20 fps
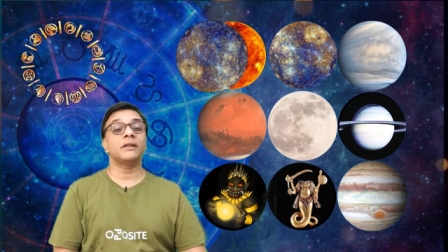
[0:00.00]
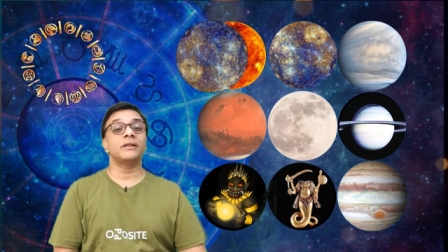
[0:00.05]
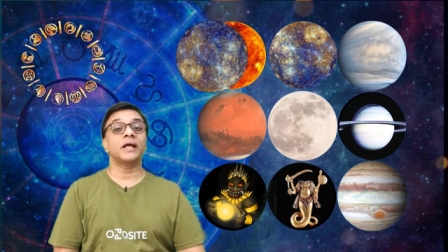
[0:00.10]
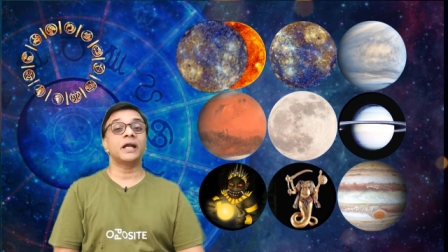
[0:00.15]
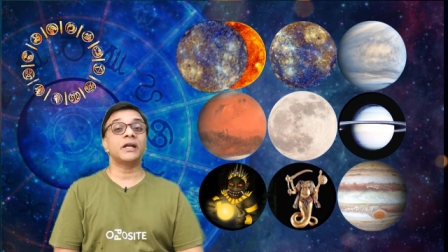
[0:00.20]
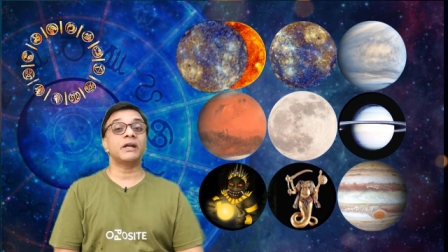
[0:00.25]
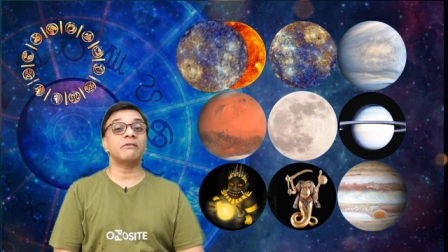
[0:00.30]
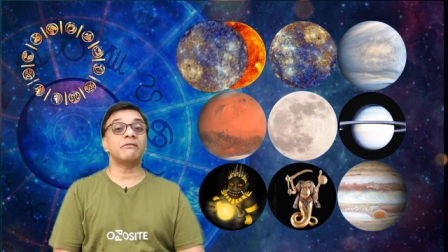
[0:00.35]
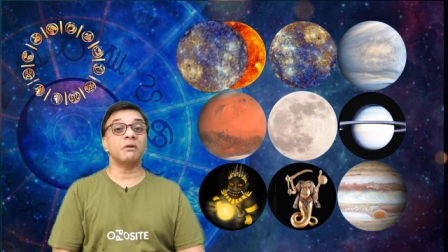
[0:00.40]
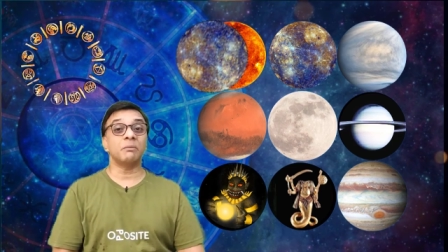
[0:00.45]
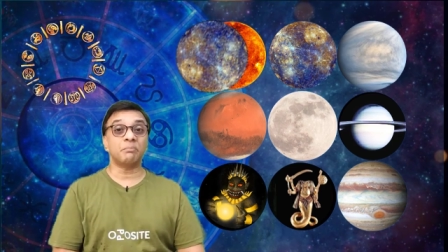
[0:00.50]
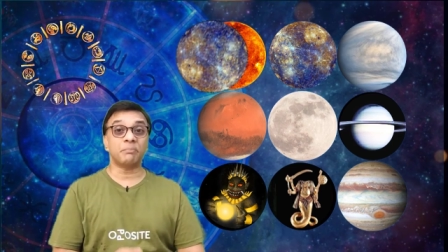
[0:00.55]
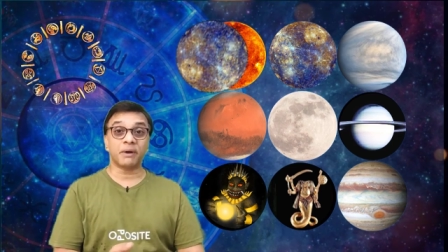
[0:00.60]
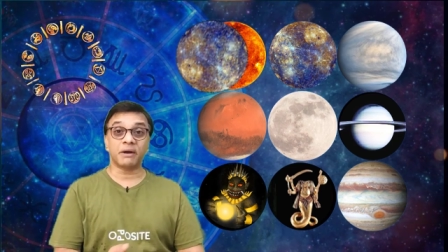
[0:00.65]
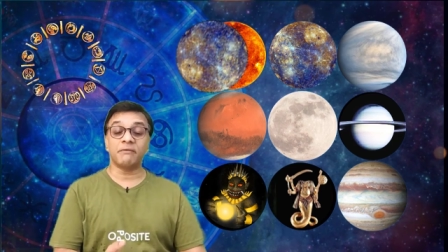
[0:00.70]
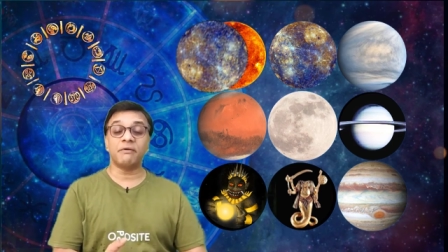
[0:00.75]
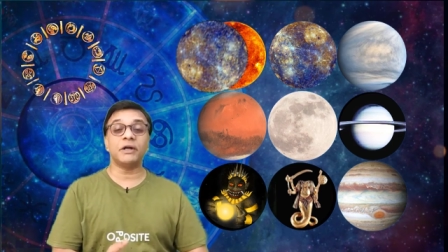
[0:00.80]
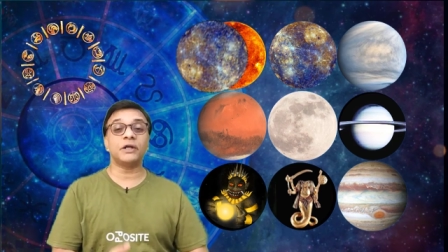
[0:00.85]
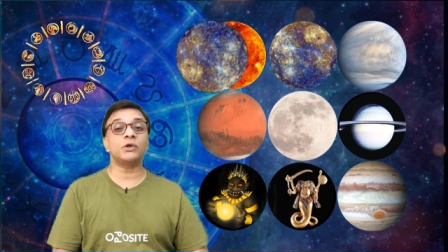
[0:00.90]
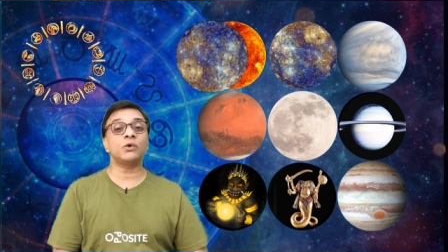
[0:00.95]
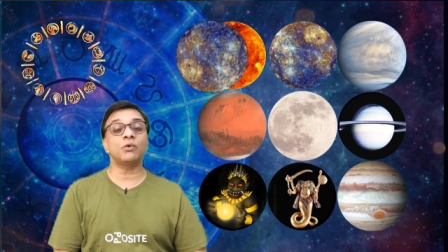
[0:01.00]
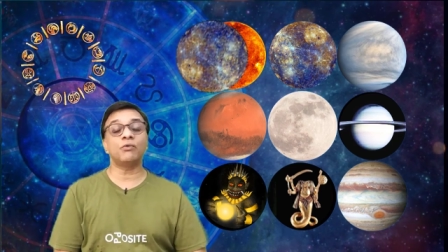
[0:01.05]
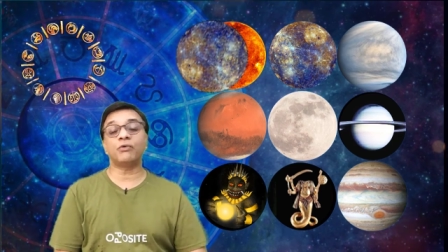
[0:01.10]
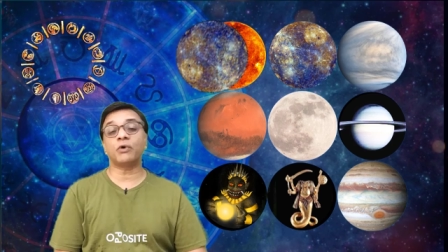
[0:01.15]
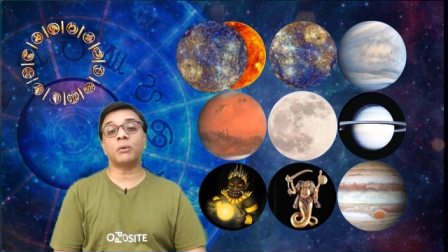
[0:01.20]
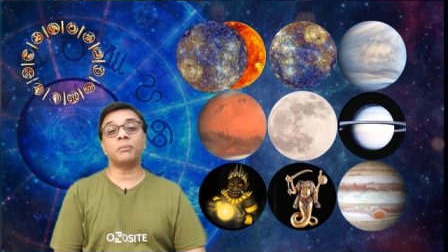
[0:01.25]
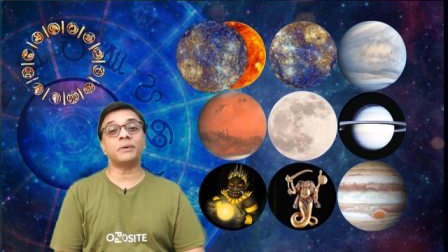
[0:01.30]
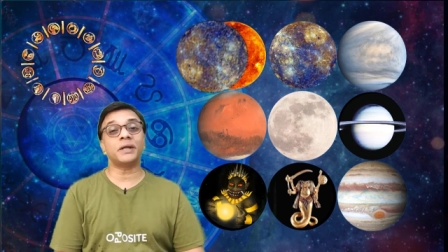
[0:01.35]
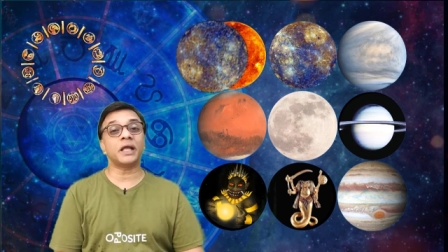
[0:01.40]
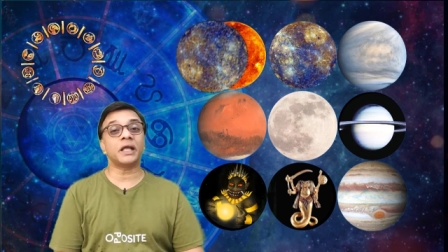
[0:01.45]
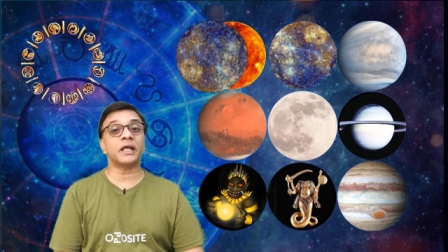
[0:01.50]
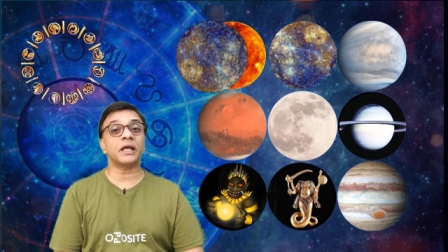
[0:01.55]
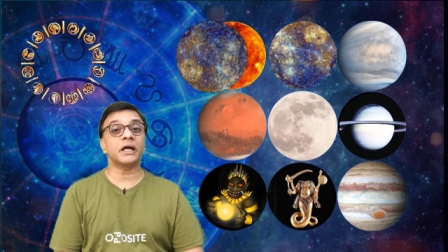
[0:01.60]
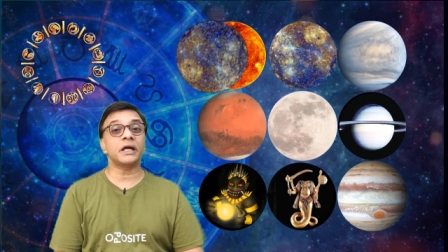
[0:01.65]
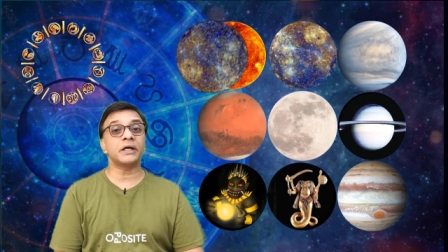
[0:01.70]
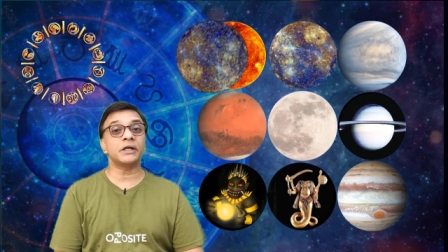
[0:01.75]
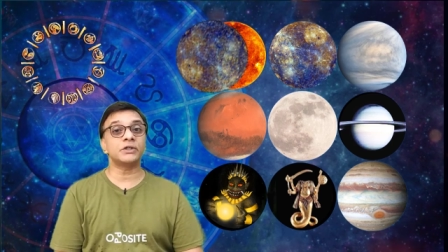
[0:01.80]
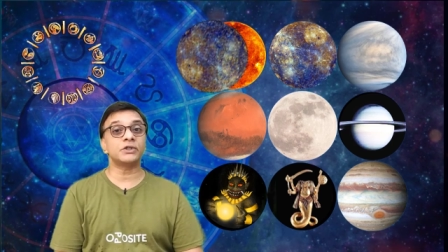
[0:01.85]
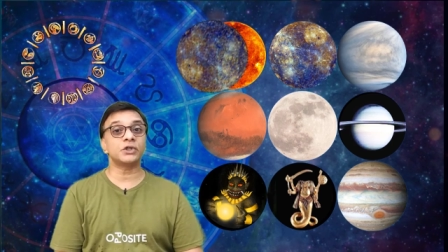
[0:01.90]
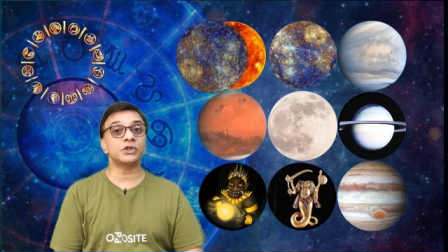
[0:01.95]
that it will prevent you from taking
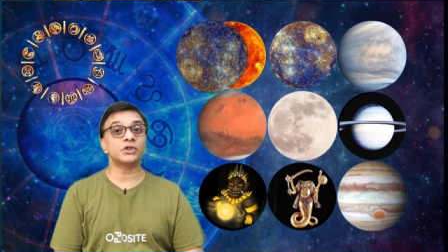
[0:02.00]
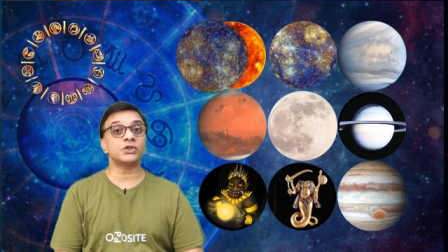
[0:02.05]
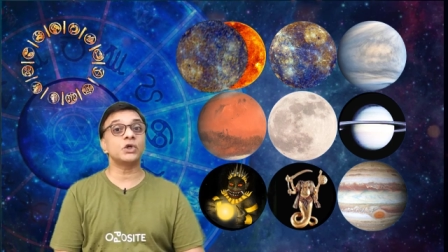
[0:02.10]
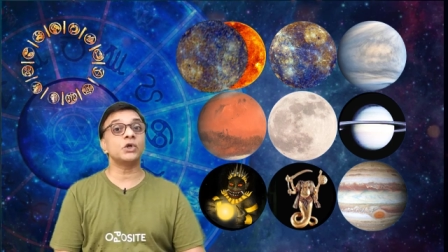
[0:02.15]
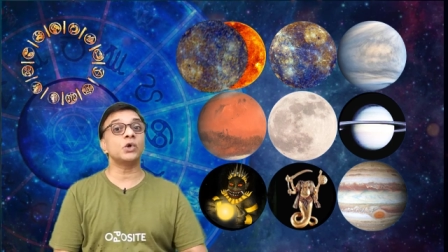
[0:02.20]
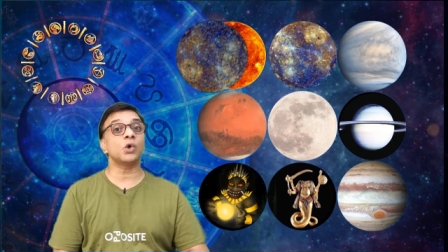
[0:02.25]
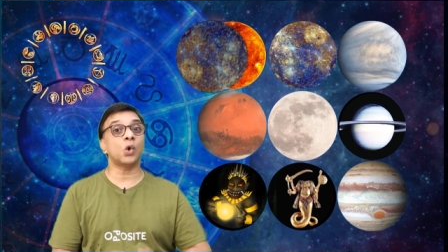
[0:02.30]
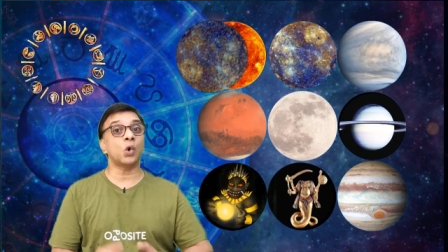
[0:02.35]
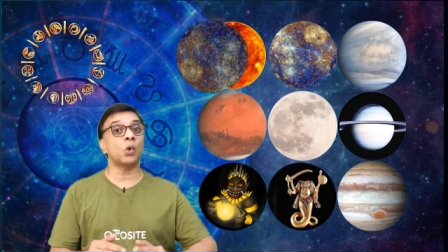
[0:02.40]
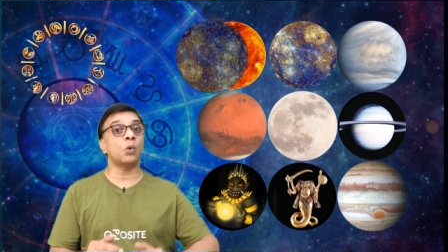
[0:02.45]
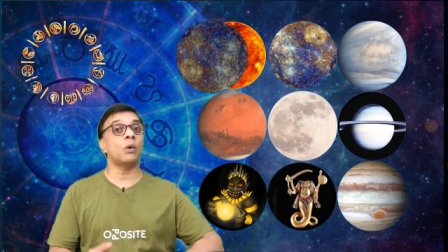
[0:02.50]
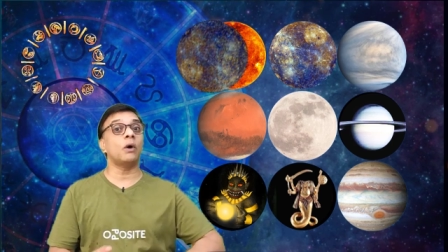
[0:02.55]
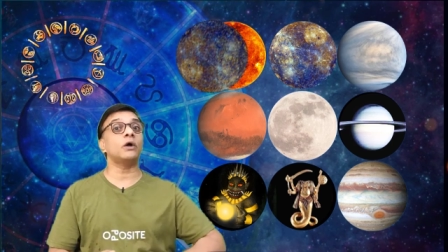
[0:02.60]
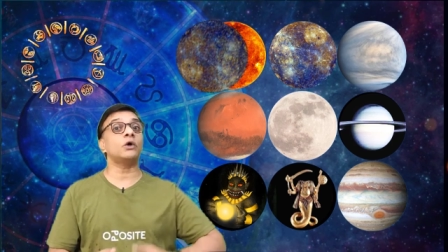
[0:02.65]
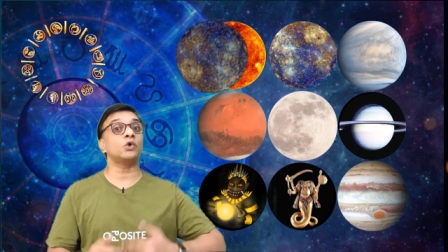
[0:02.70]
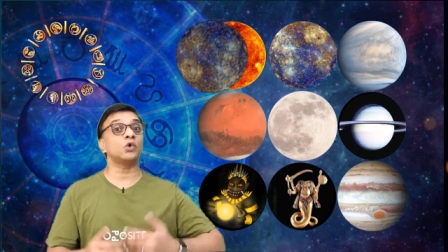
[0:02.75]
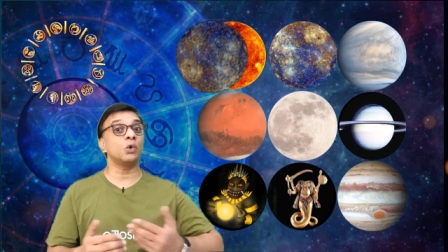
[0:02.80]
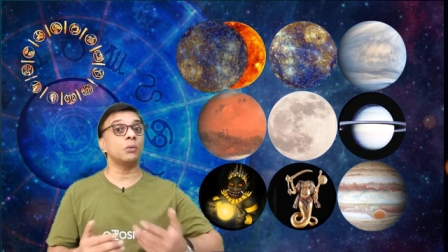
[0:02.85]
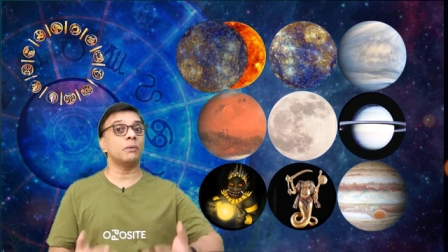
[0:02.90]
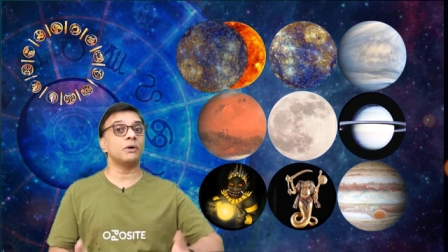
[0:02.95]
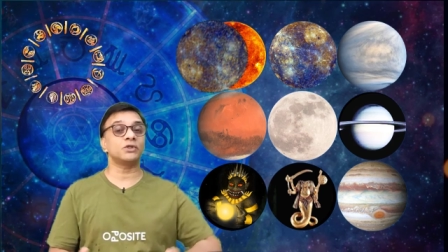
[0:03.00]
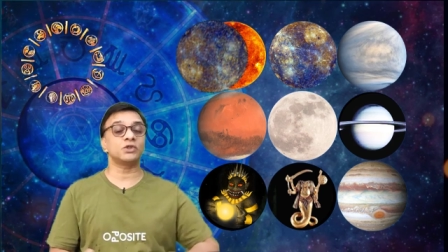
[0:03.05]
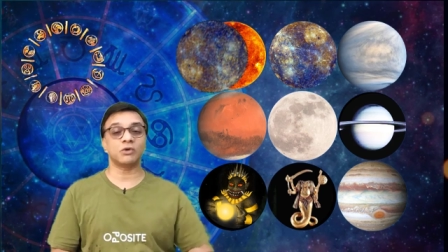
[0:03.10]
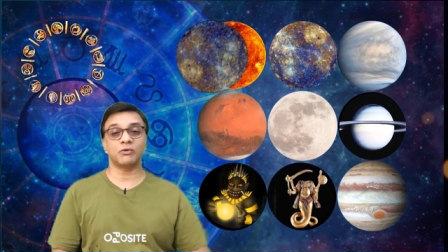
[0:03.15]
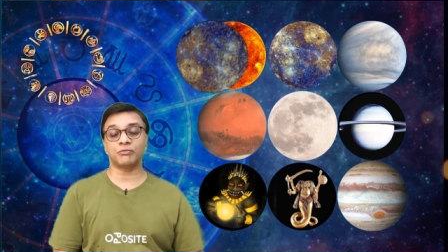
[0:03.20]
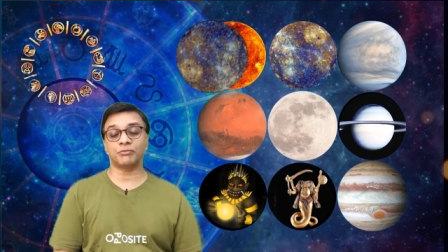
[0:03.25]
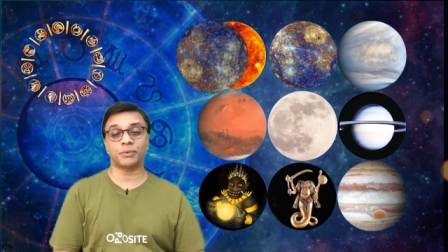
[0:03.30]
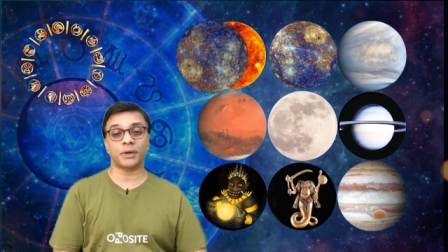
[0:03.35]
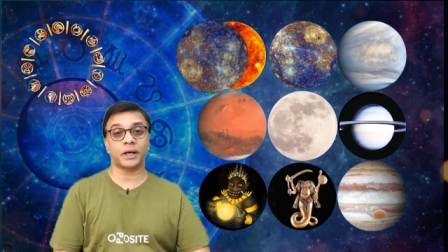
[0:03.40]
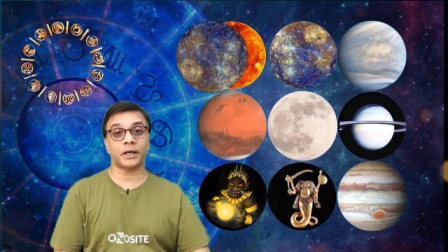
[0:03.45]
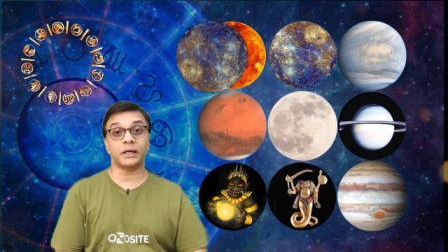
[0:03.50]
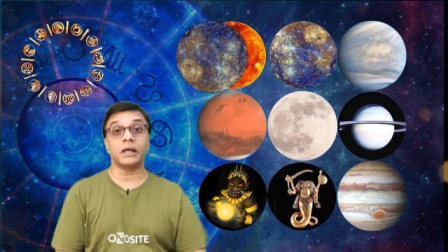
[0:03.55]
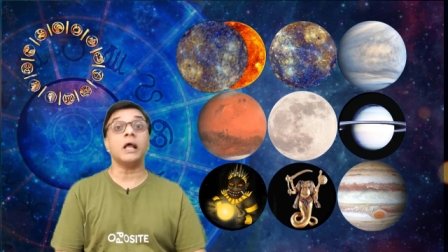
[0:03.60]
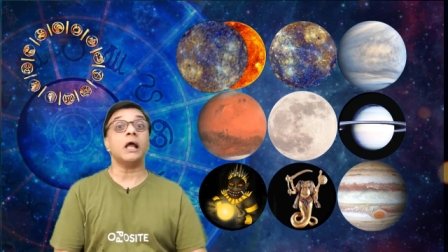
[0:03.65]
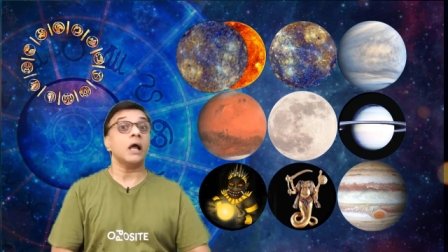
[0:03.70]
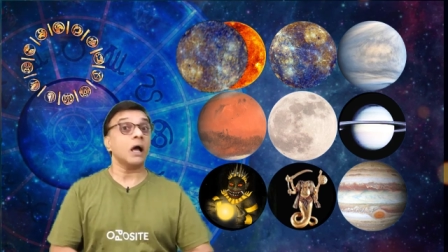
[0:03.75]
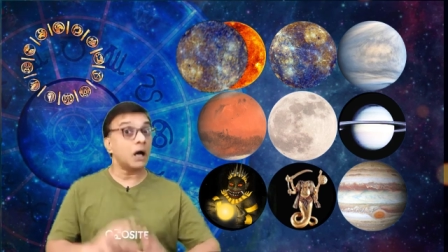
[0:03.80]
a decision over too much of pride.